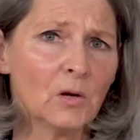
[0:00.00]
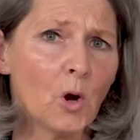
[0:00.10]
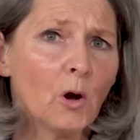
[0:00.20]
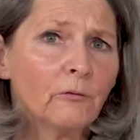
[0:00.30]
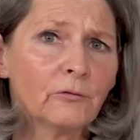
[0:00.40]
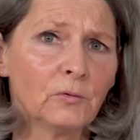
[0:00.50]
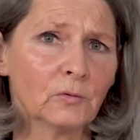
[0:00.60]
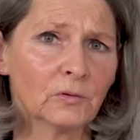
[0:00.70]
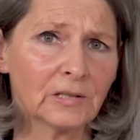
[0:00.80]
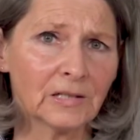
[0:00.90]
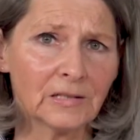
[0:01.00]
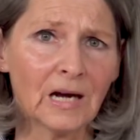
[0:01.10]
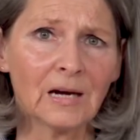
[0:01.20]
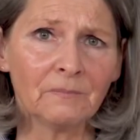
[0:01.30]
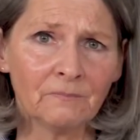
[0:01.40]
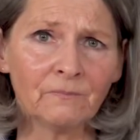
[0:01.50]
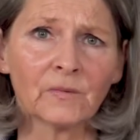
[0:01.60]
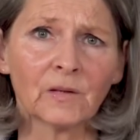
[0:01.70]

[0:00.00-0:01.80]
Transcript: And through the opening of the